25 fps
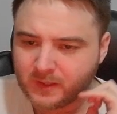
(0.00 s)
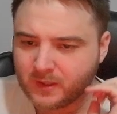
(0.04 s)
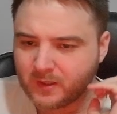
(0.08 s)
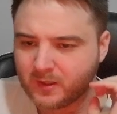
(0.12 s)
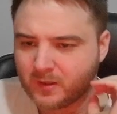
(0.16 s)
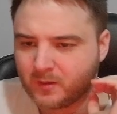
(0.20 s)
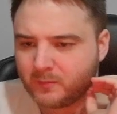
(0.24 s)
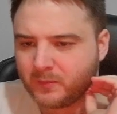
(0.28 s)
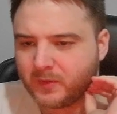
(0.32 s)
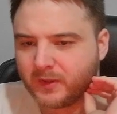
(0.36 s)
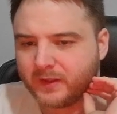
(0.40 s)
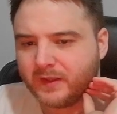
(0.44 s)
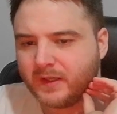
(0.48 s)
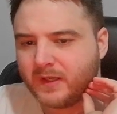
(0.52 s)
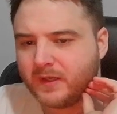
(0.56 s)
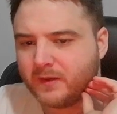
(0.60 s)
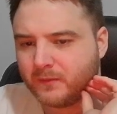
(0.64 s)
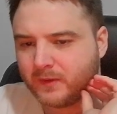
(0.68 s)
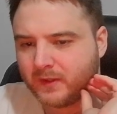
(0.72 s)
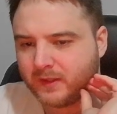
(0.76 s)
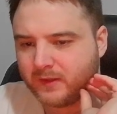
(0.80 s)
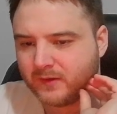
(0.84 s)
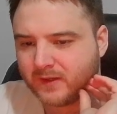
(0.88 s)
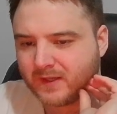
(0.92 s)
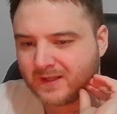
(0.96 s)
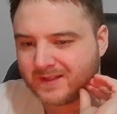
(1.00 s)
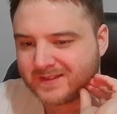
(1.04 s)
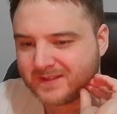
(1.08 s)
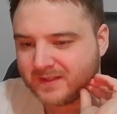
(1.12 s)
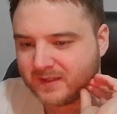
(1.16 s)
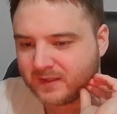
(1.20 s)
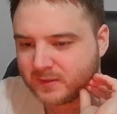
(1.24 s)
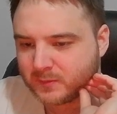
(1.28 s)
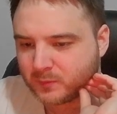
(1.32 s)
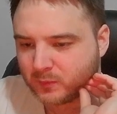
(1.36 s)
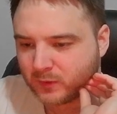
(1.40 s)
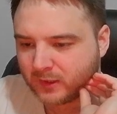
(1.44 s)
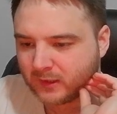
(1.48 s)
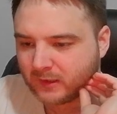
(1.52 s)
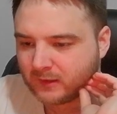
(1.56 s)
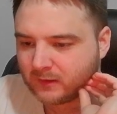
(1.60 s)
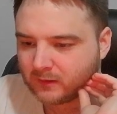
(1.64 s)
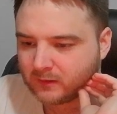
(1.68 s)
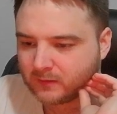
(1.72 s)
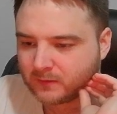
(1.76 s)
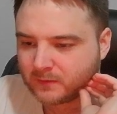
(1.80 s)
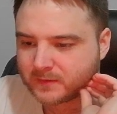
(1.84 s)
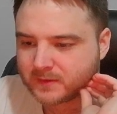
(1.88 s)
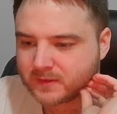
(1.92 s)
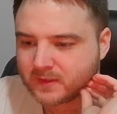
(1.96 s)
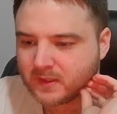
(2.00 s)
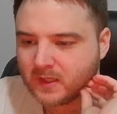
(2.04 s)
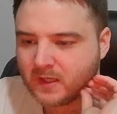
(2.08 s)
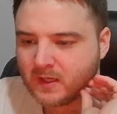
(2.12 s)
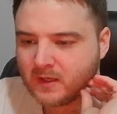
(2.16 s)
But anyway, you can see it's pretty close.